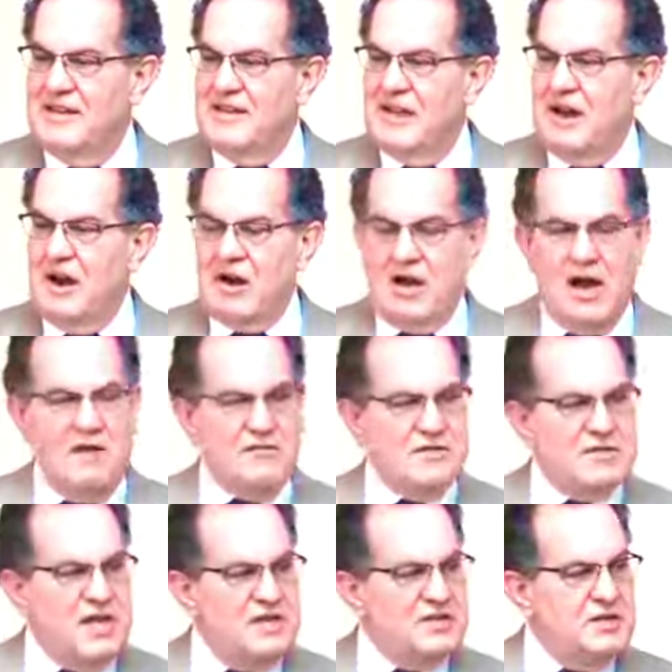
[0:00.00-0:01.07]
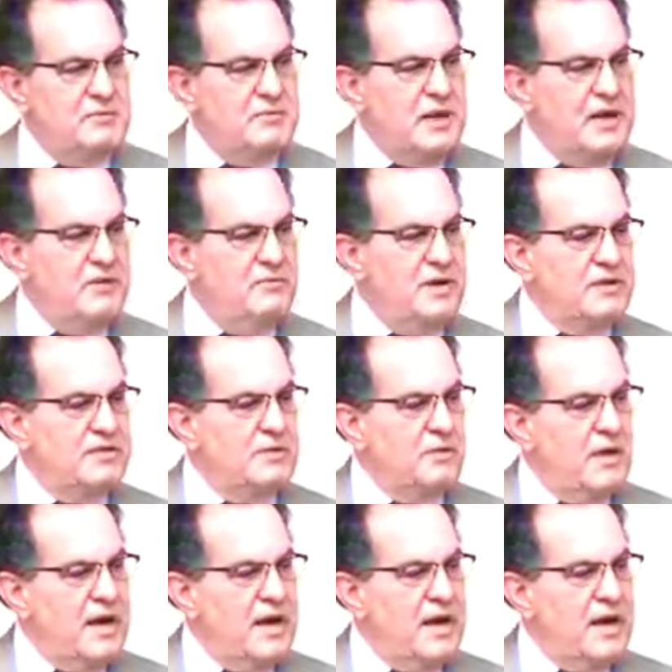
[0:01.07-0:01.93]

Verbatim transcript: that our conversation be with